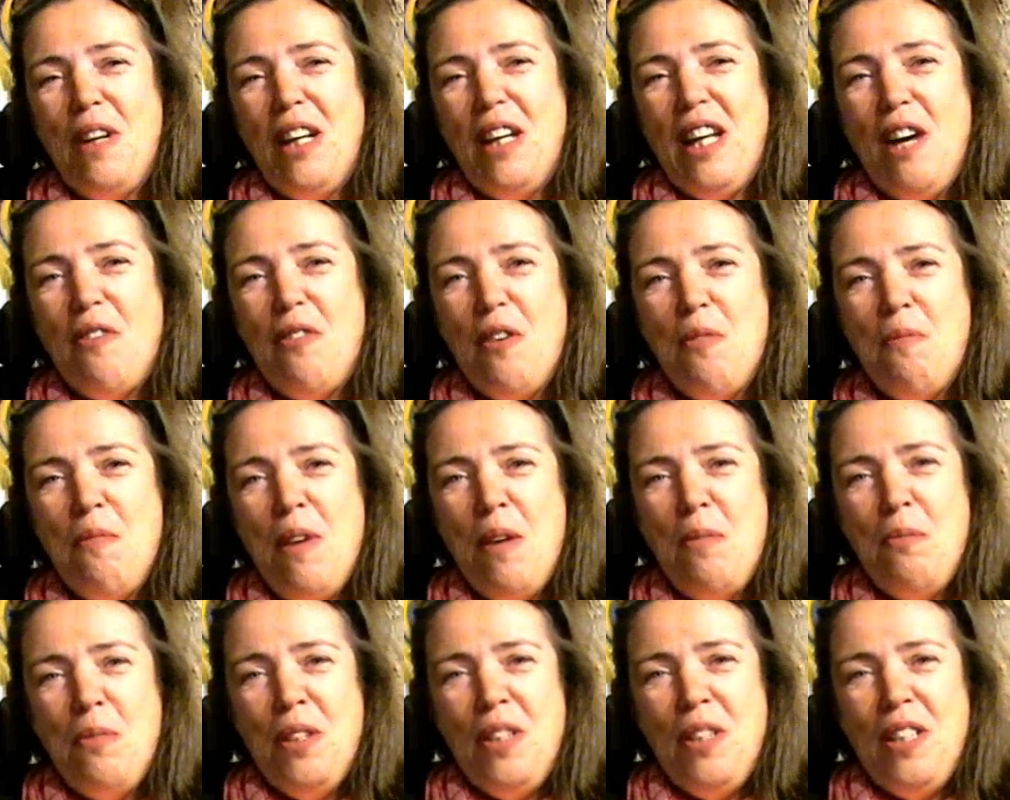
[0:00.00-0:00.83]
But I
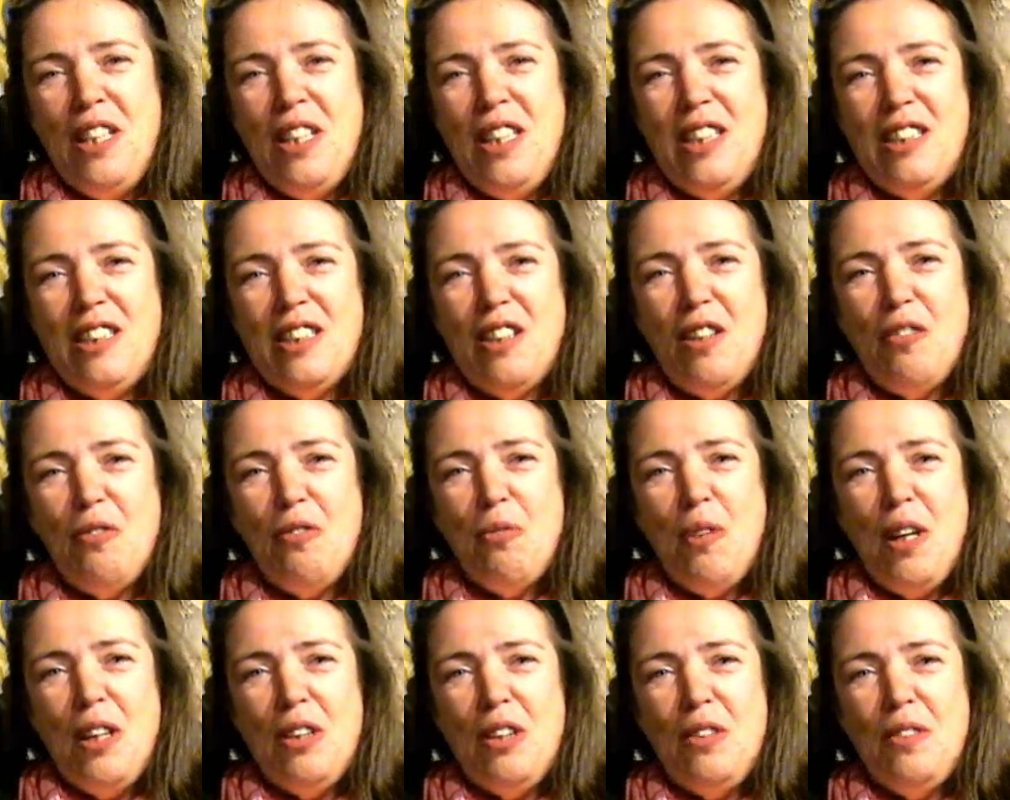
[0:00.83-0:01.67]
remember this
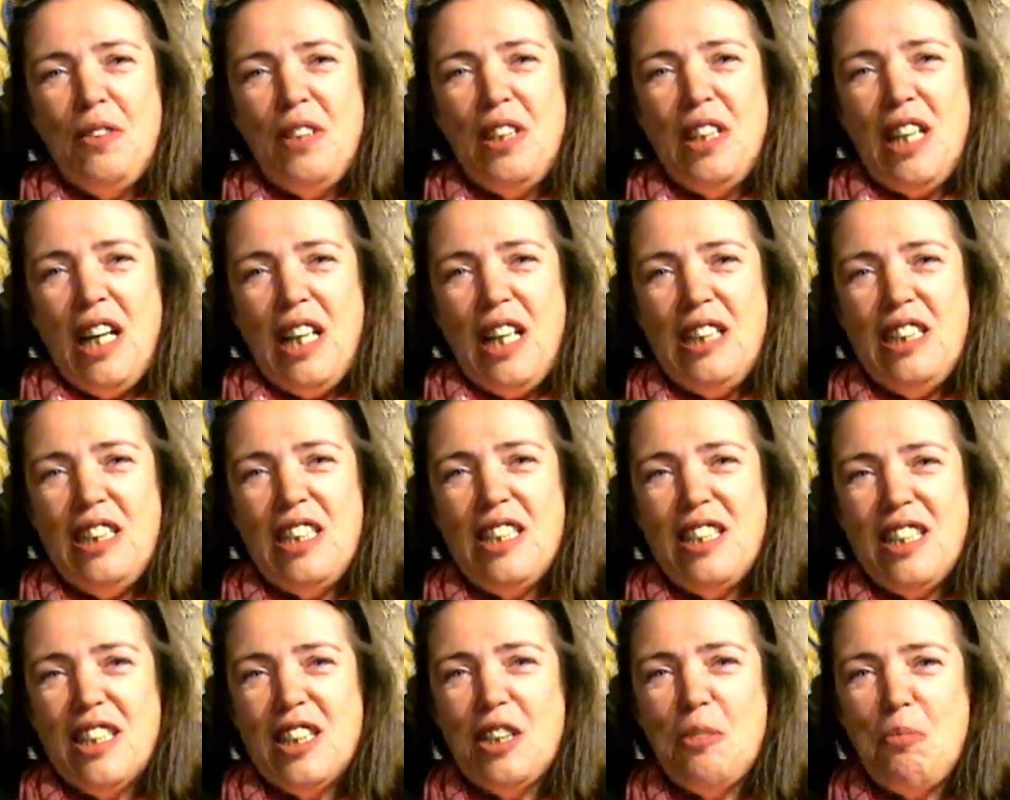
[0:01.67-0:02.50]
of one of the
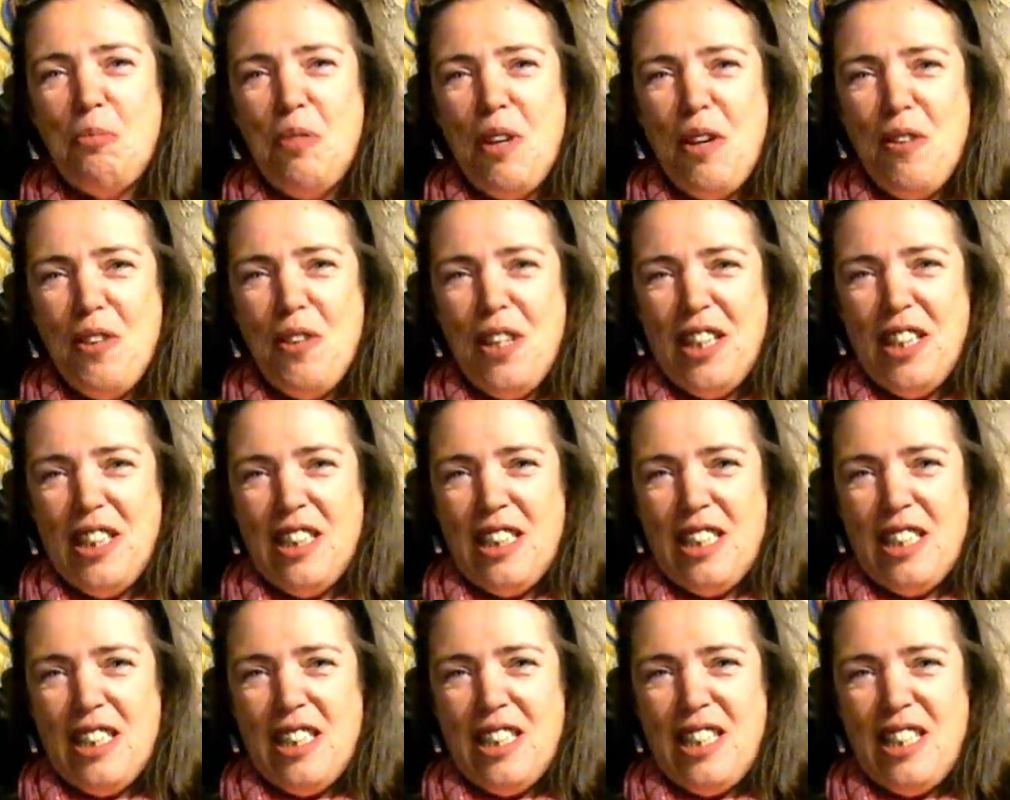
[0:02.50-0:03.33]
nicest
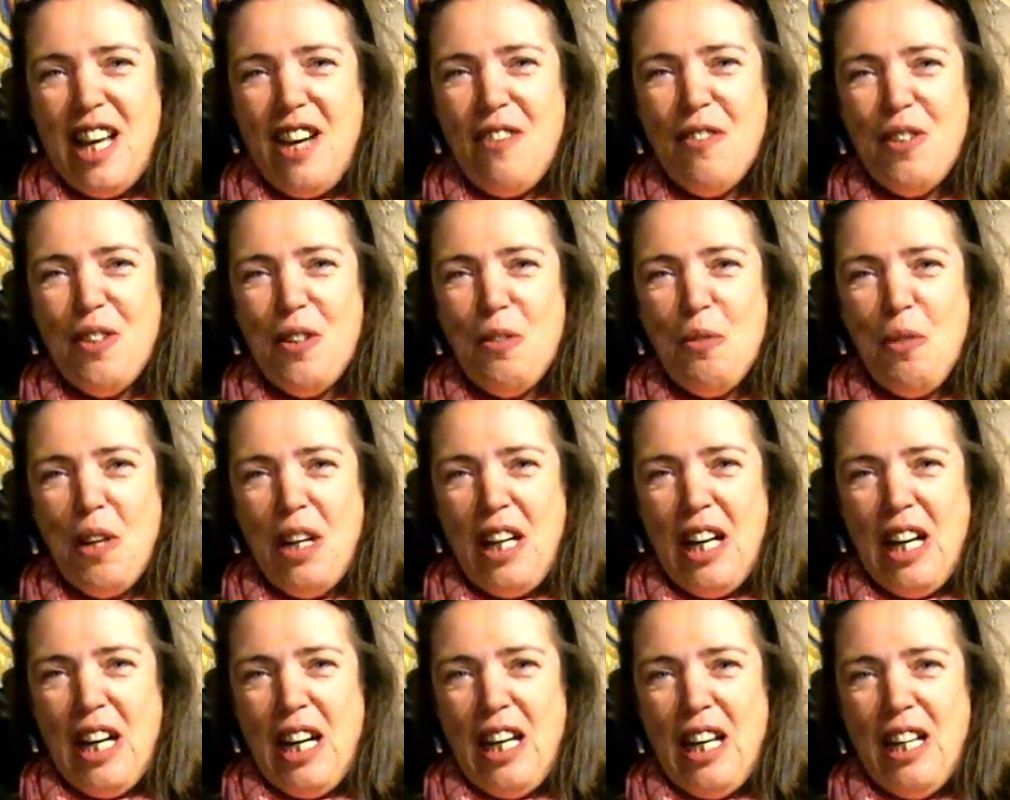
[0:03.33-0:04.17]
experiences ever
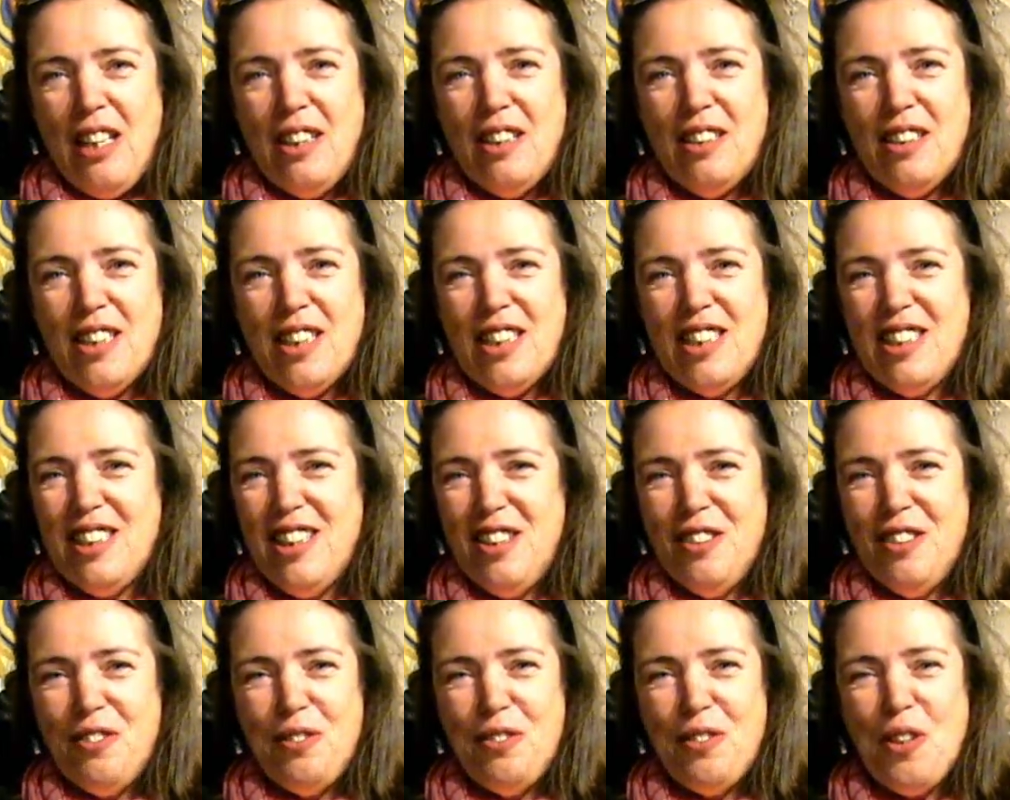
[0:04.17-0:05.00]
when I just
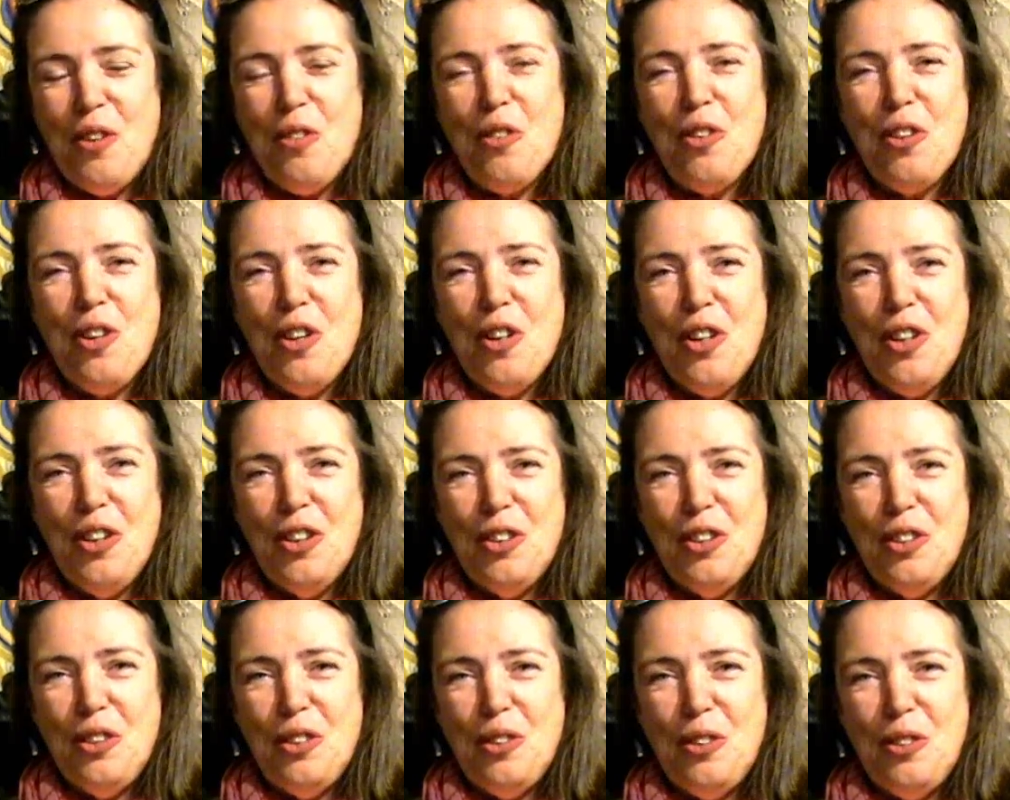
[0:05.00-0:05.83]
did a phone
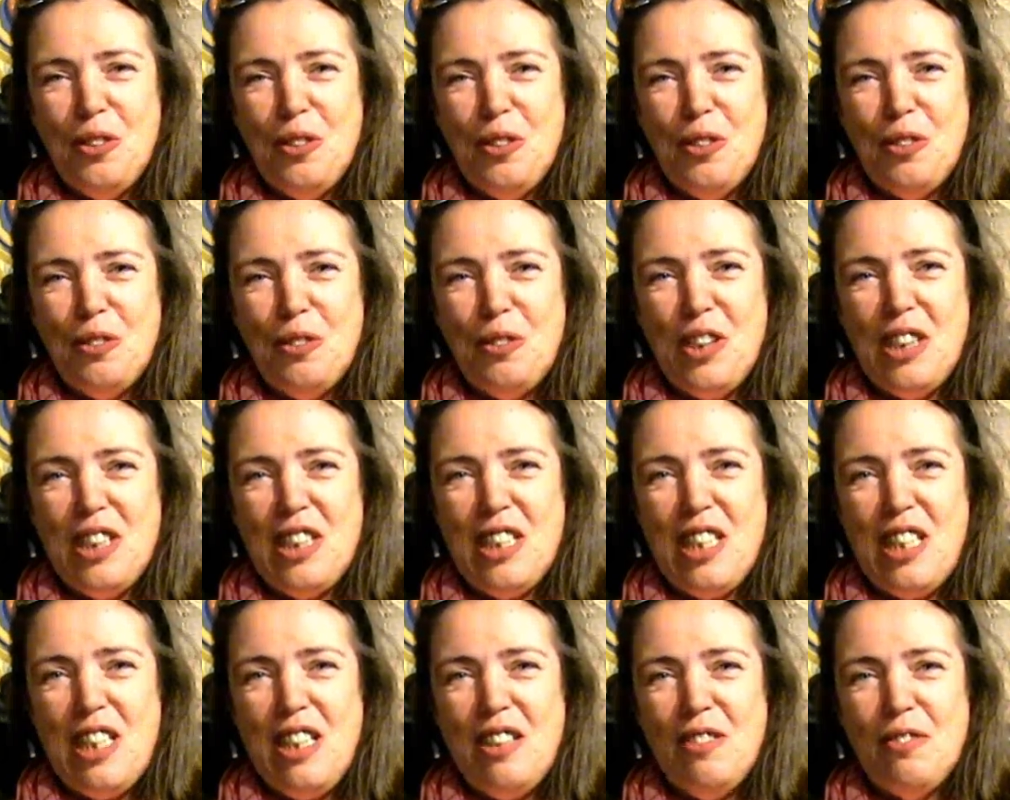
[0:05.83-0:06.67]
call to
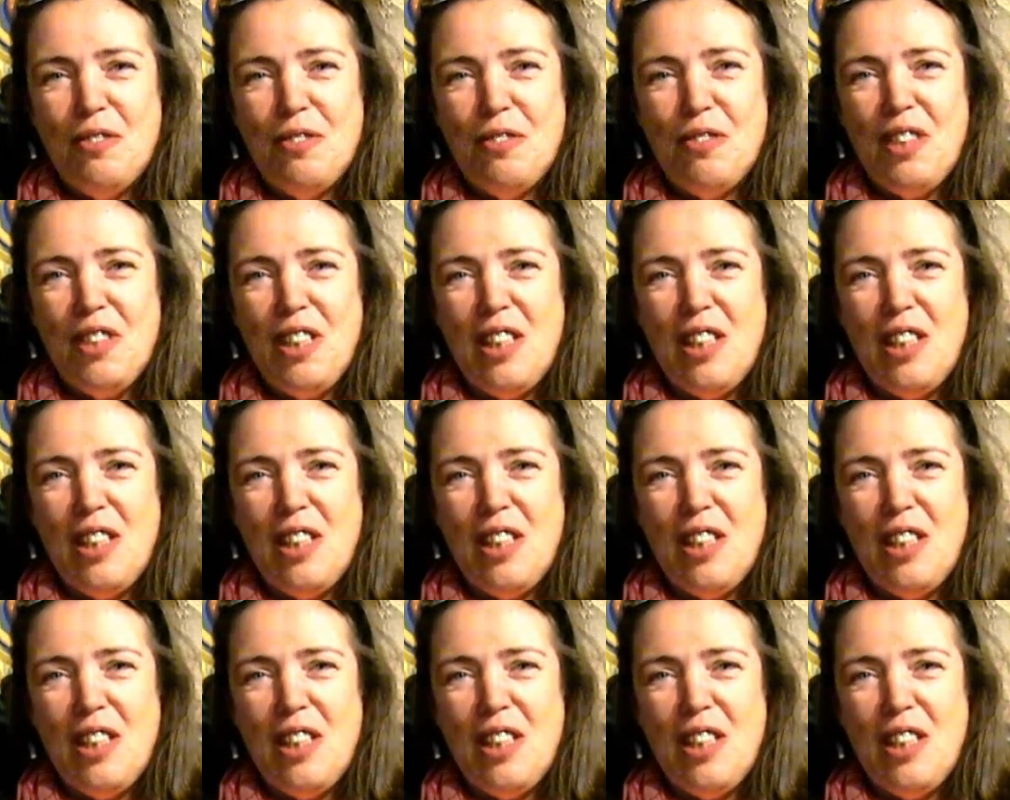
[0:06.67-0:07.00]
receive